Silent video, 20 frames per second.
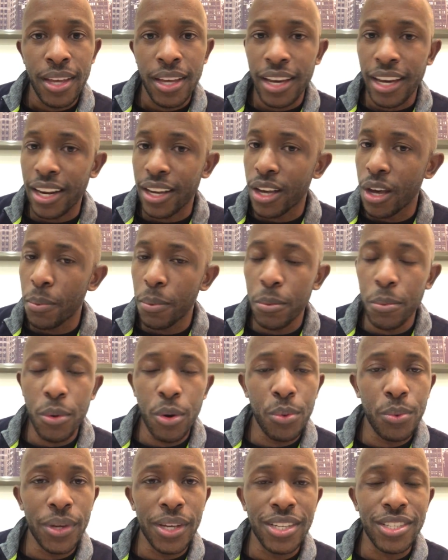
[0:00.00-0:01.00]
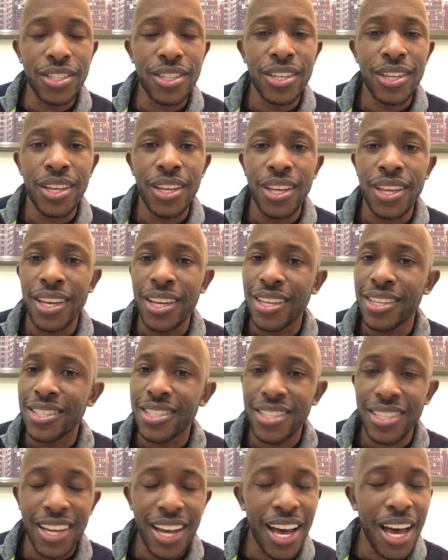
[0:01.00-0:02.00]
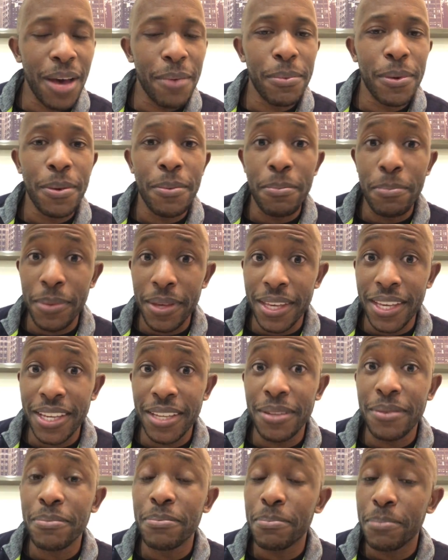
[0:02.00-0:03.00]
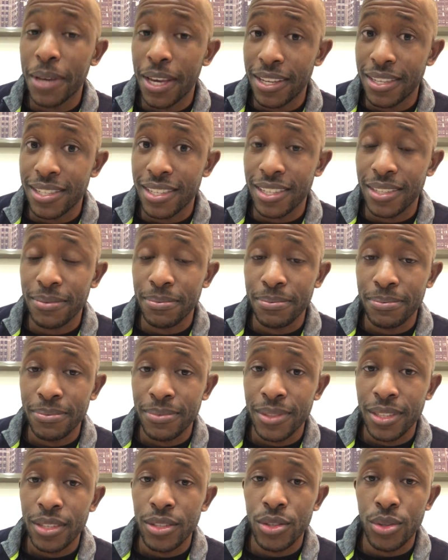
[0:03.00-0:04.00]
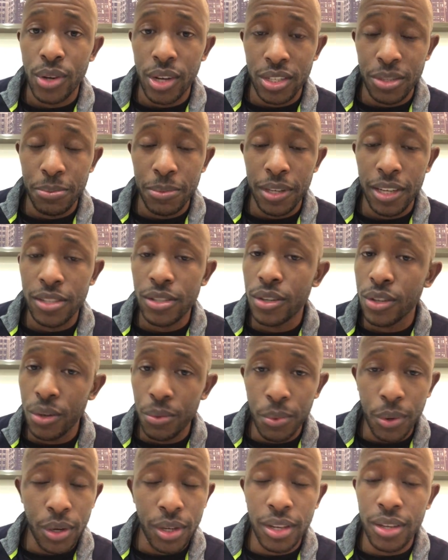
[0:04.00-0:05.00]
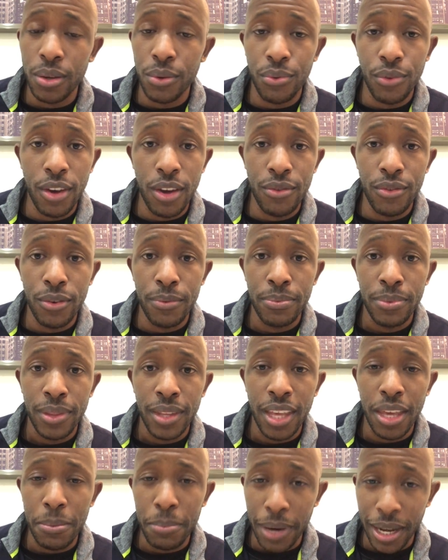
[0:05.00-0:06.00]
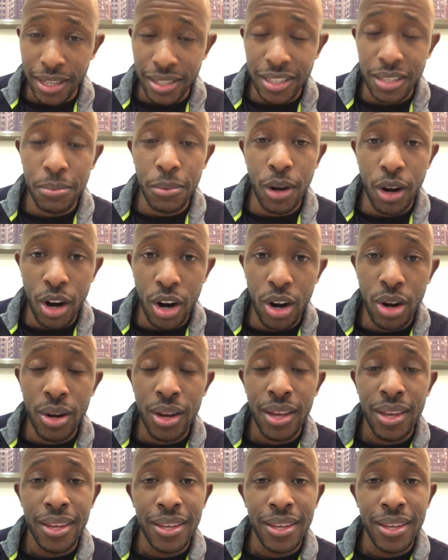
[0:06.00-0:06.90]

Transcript: Got a couple more weeks. Stop being basic. Trust me, it's going to work in your favor. It might seem hard